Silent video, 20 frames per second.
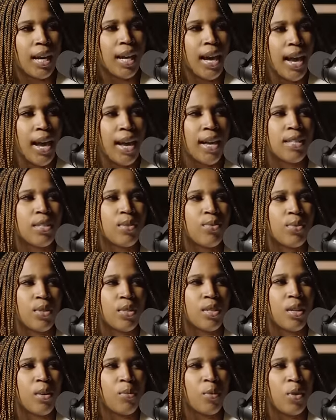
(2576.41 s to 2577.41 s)
has for
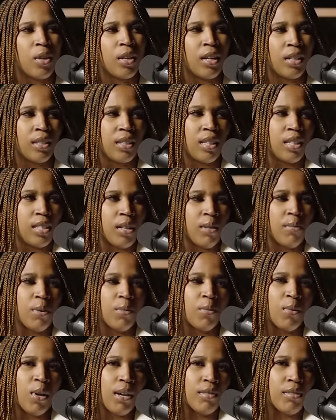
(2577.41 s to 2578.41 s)
someone. I think some
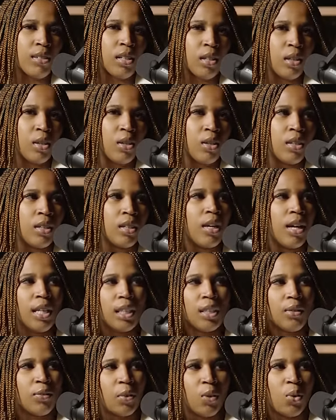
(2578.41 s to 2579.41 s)
people have to learn a
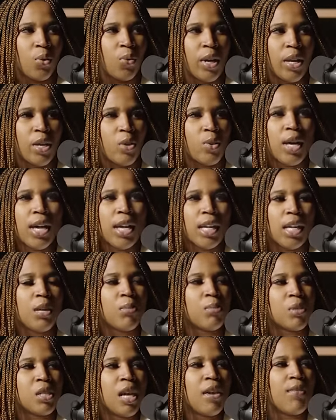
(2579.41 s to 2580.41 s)
difficult way. You can't
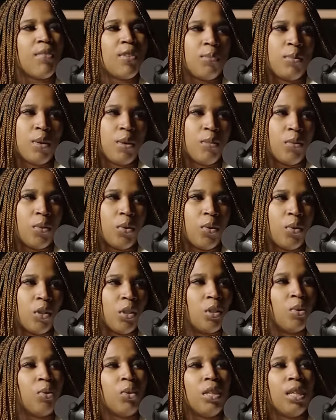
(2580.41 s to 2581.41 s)
keep saving people or
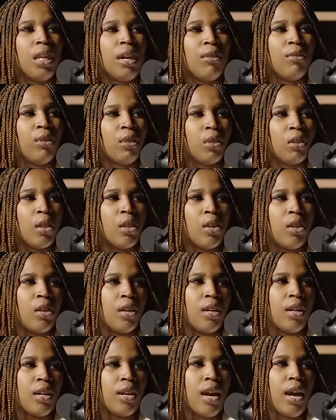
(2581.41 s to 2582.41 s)
they'll never
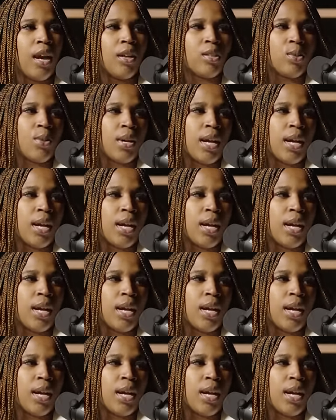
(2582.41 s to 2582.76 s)
learn how to